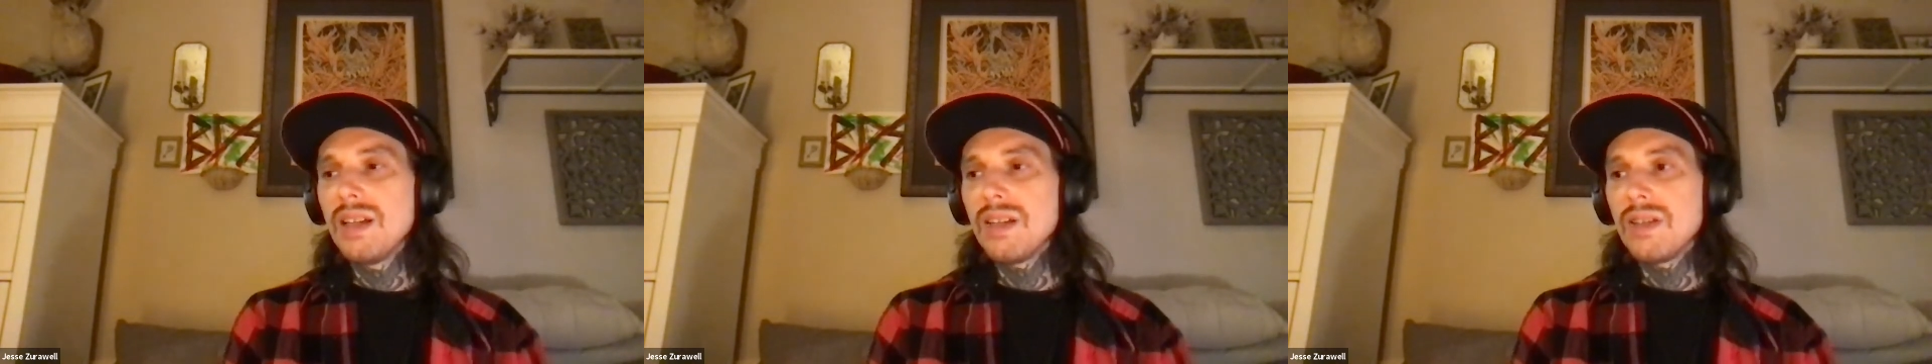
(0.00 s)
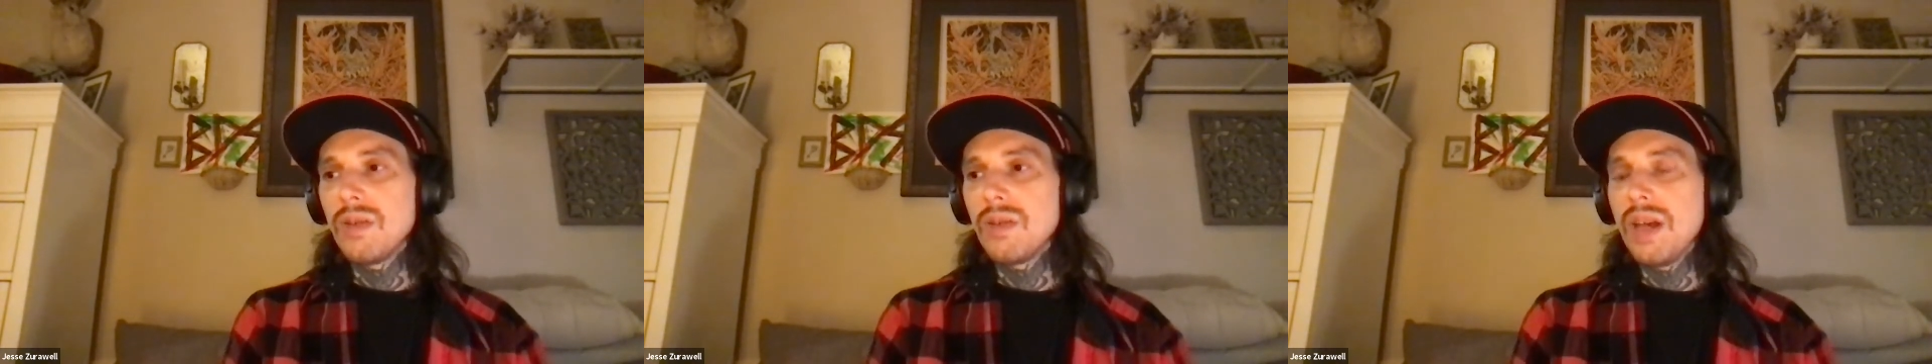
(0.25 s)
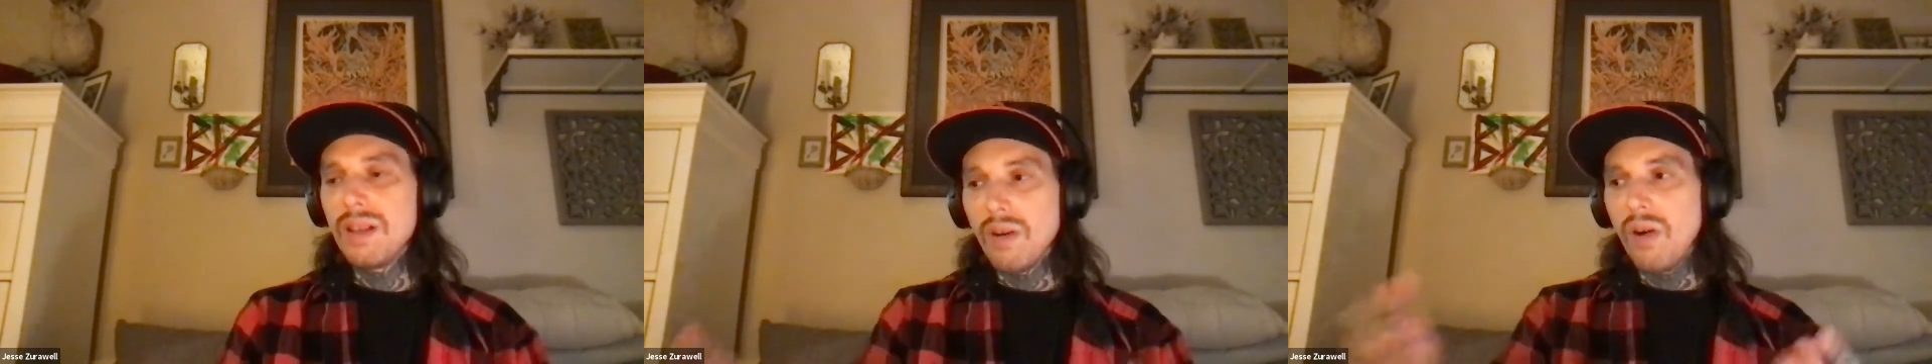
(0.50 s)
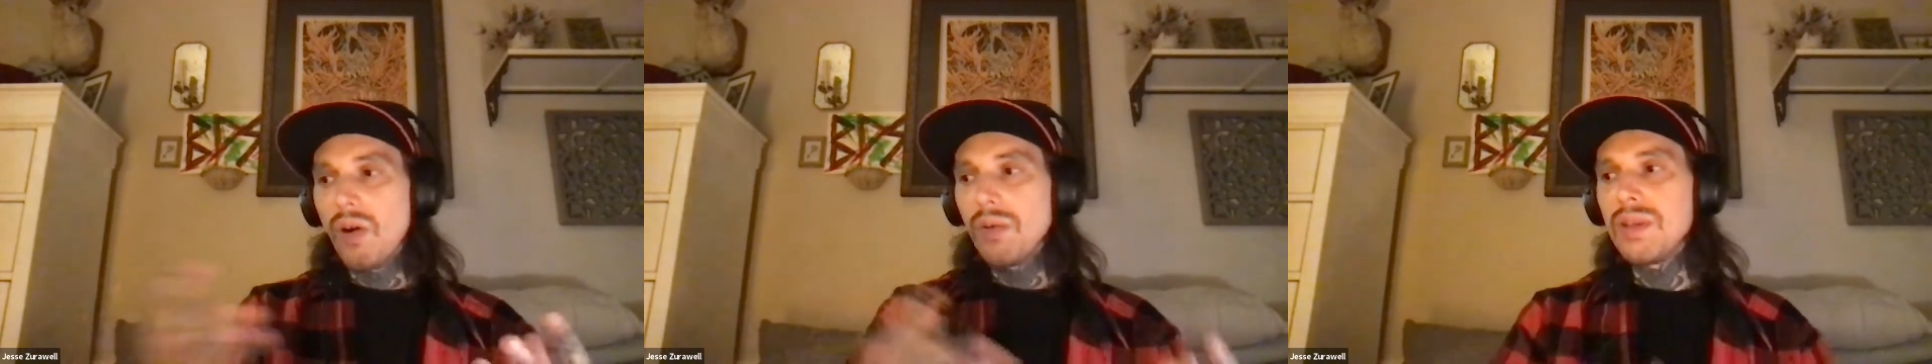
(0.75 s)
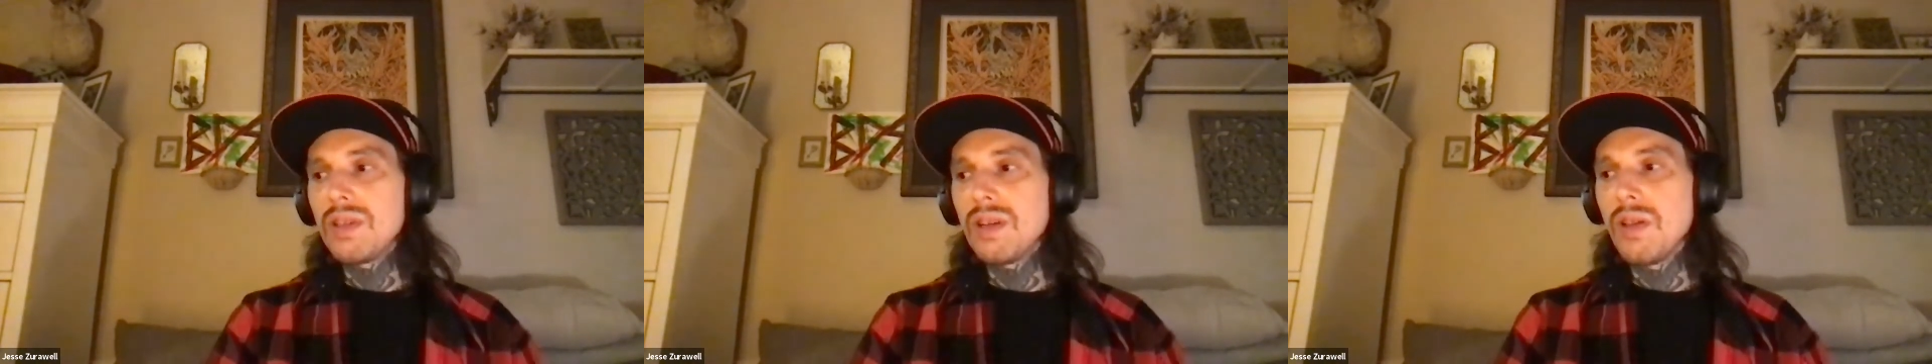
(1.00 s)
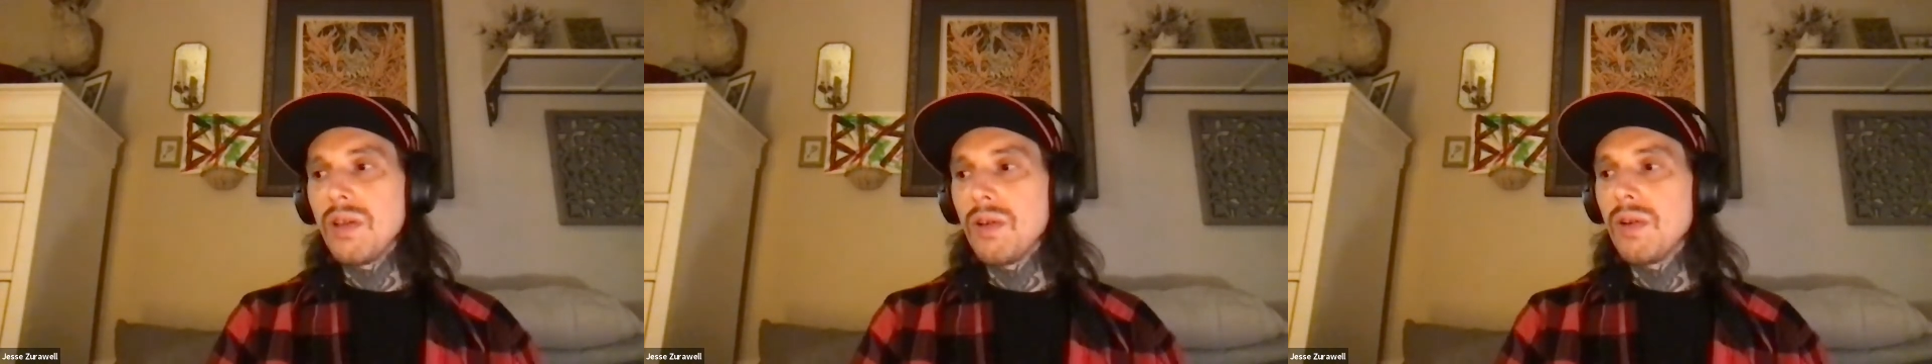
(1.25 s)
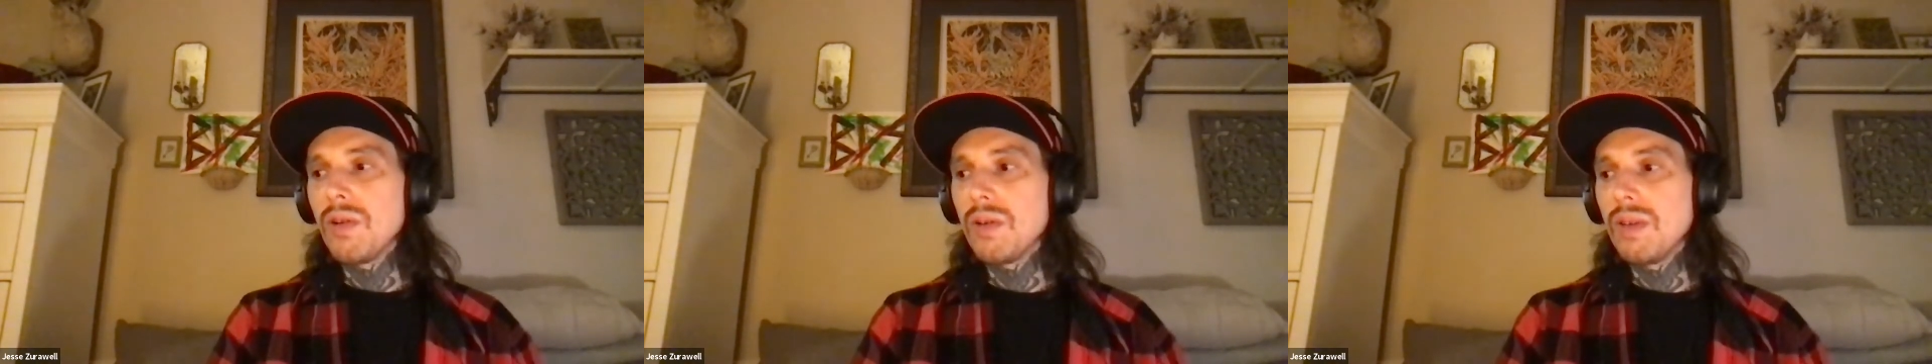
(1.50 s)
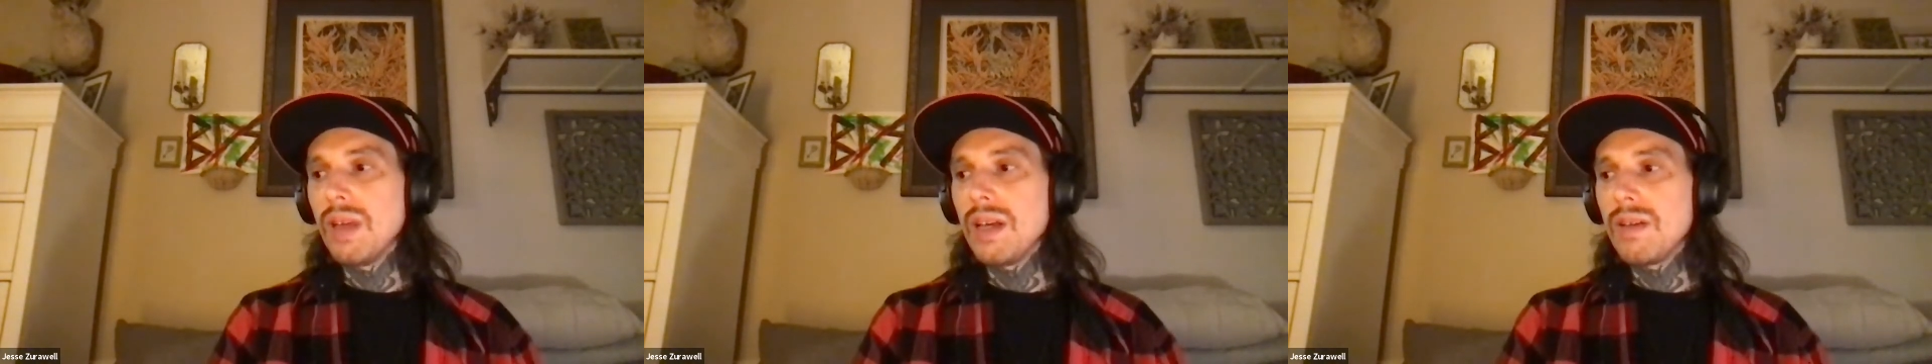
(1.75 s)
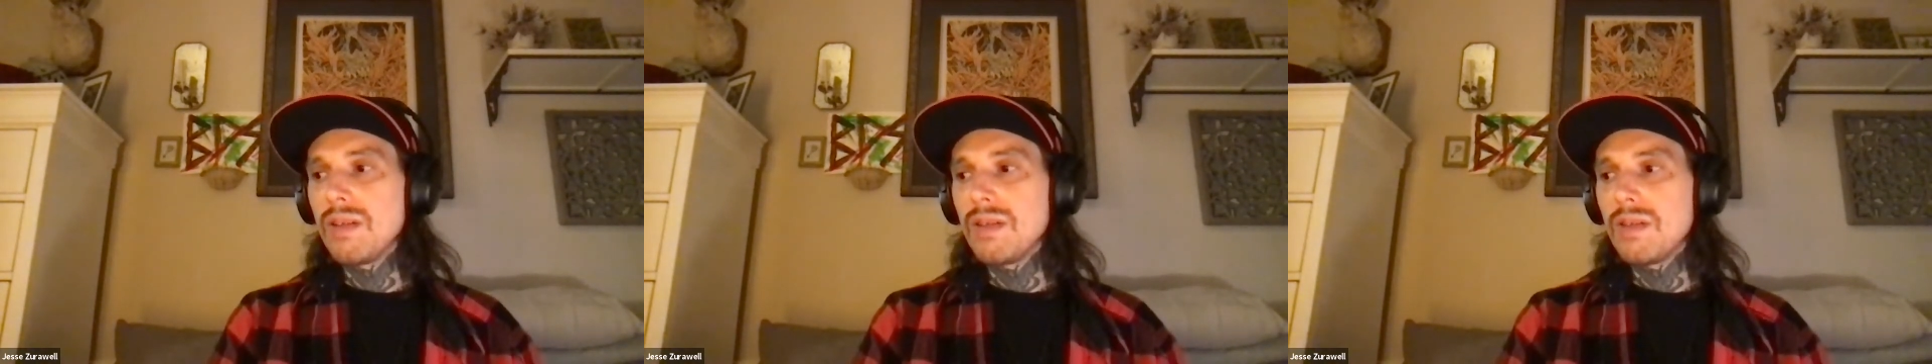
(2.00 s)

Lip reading: so that all these other like